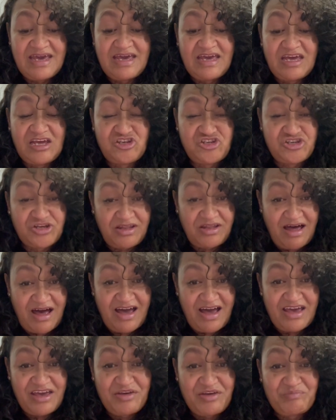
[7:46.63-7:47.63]
In
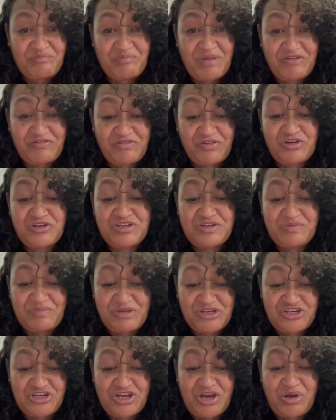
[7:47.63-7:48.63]
July, my first
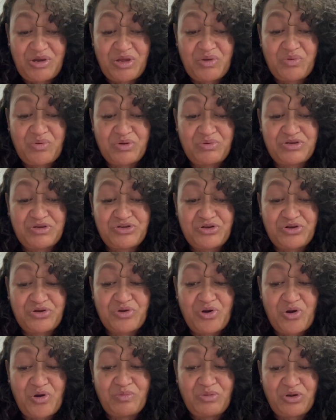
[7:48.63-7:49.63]
missionary would return
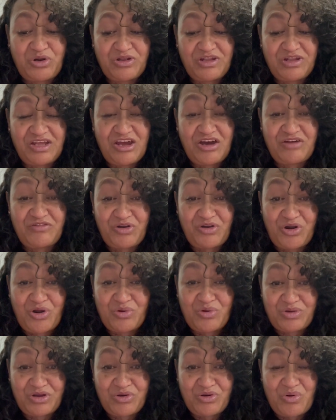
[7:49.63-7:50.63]
home early of her
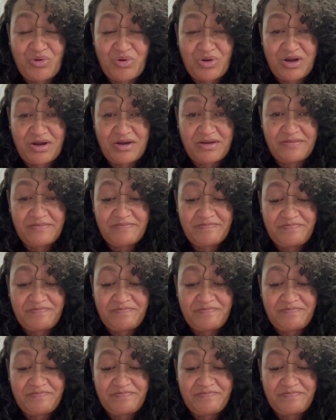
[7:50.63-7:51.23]
own accord.